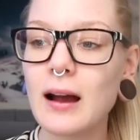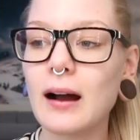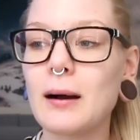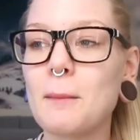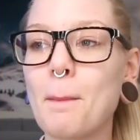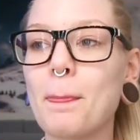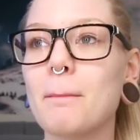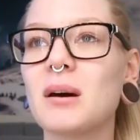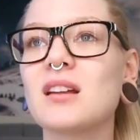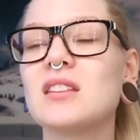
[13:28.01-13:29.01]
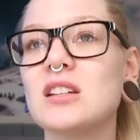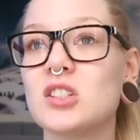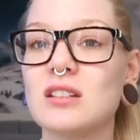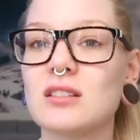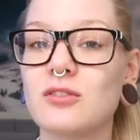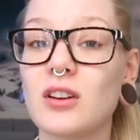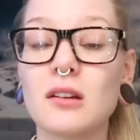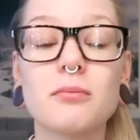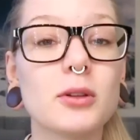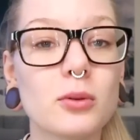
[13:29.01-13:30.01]
but I think she is
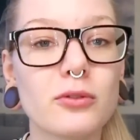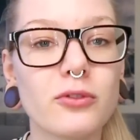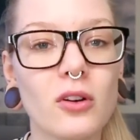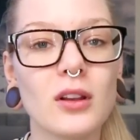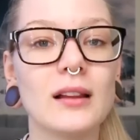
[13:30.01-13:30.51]
very beautiful.